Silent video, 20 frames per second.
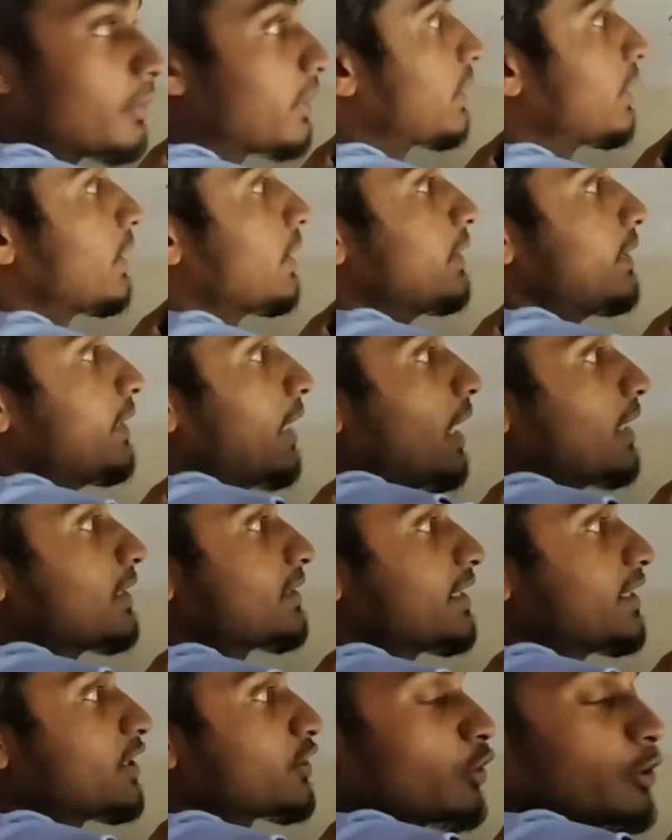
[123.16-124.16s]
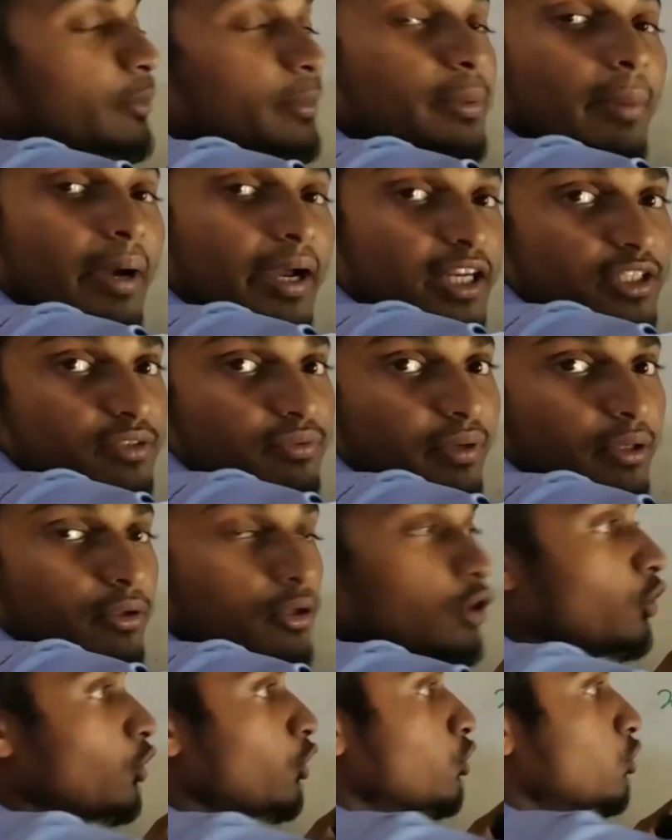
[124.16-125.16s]
But the answer is going to be minus
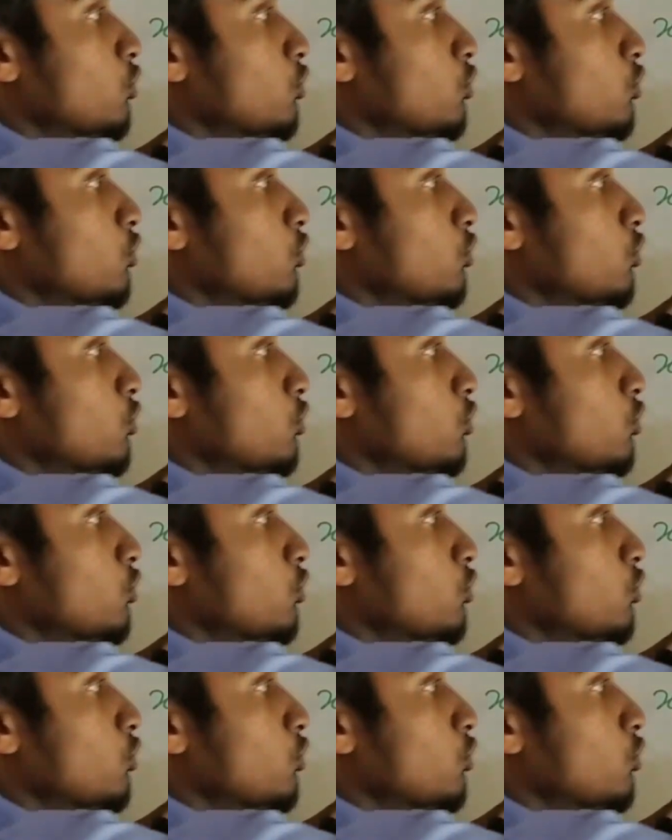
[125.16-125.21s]
5.